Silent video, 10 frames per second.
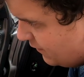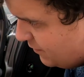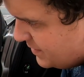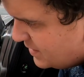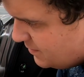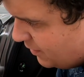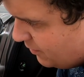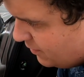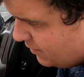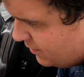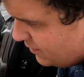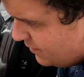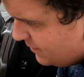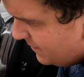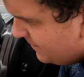have I missed a bolt?
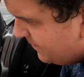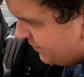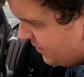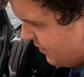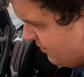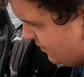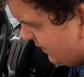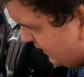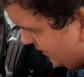Where are they